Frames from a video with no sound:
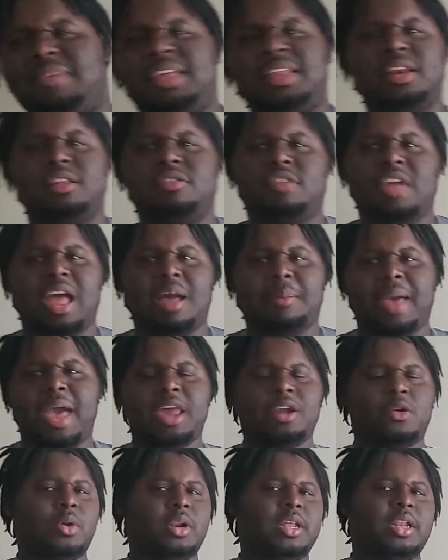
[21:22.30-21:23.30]
did his job
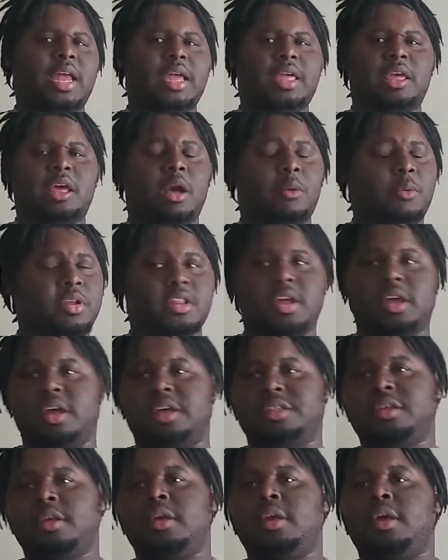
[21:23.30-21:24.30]
adequately like he always does.
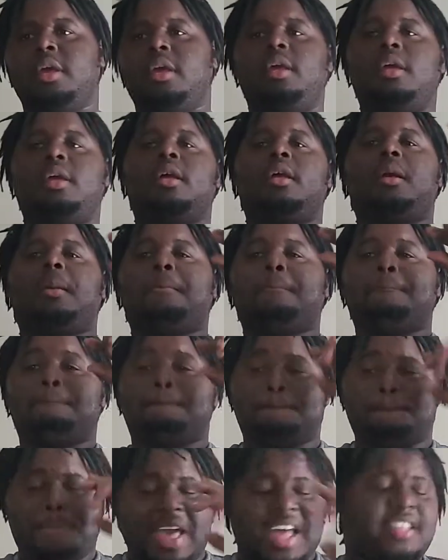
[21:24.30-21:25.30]

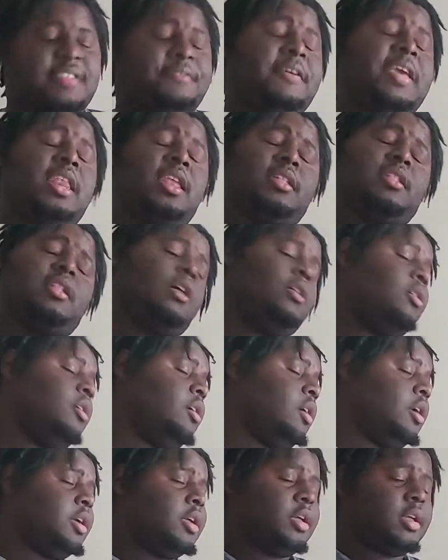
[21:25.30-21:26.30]
Beth Phoenix, though,
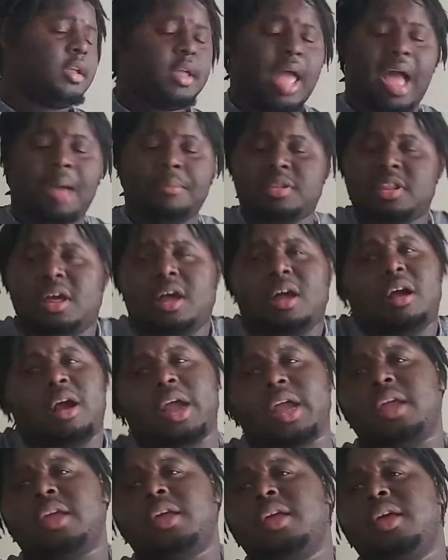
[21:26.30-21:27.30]
I'm
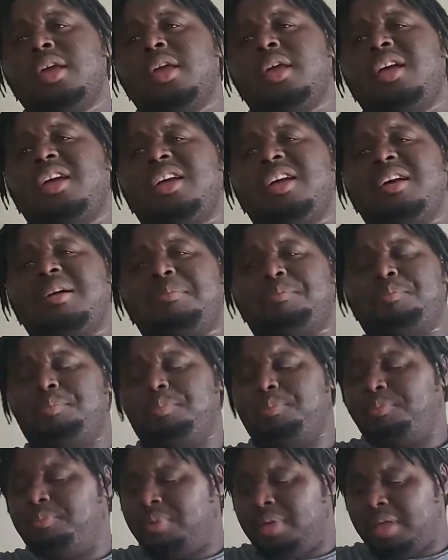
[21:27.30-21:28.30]
sorry.
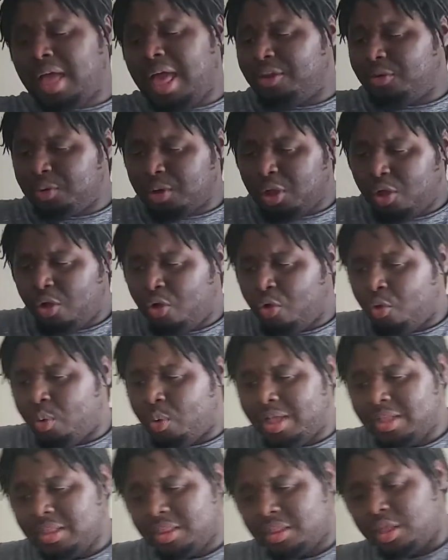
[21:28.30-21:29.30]
I don't know
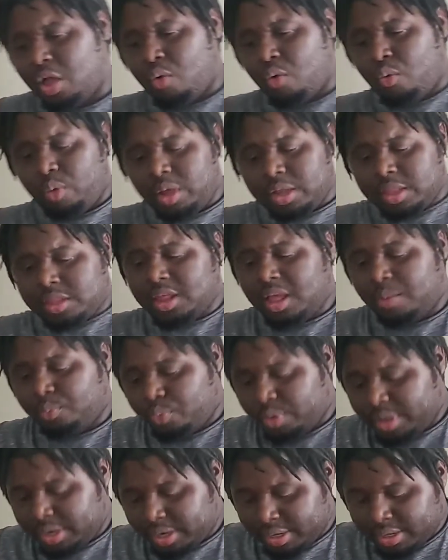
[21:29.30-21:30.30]
what's up
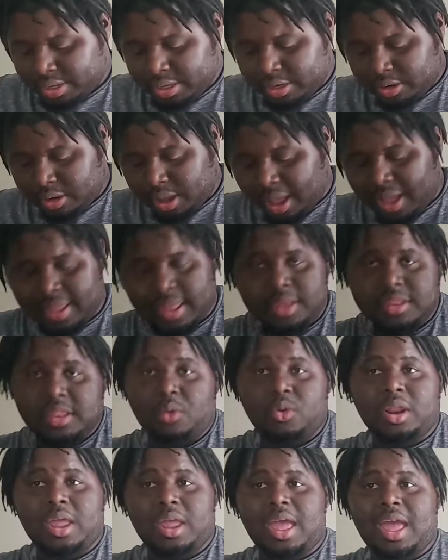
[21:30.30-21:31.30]
with, you know, I guess they
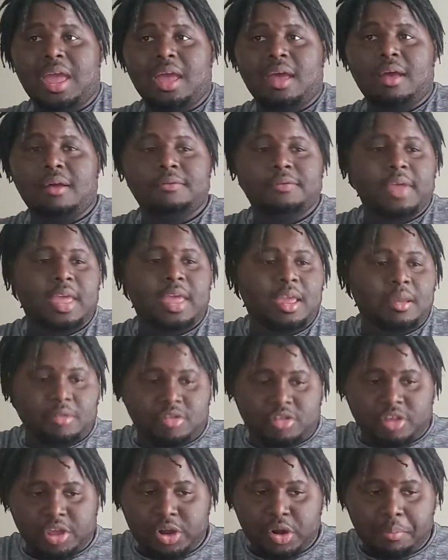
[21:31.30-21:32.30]
want to have a
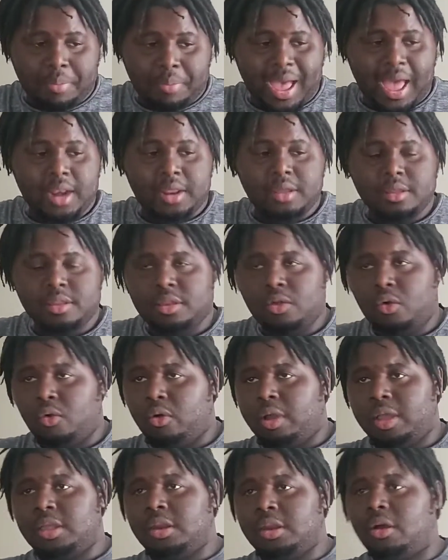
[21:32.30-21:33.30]
gender balance
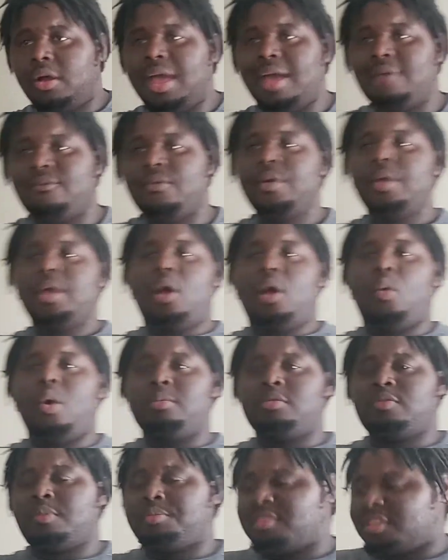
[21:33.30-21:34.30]
or, you know, have a
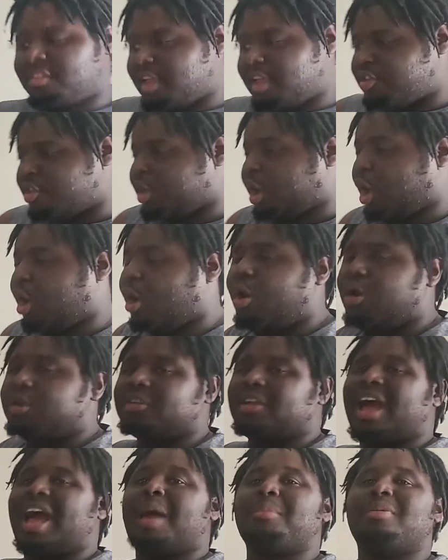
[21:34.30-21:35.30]
woman's representation on
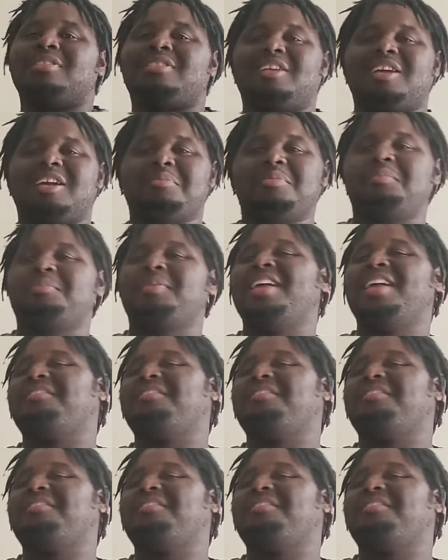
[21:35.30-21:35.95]
commentary, but Beth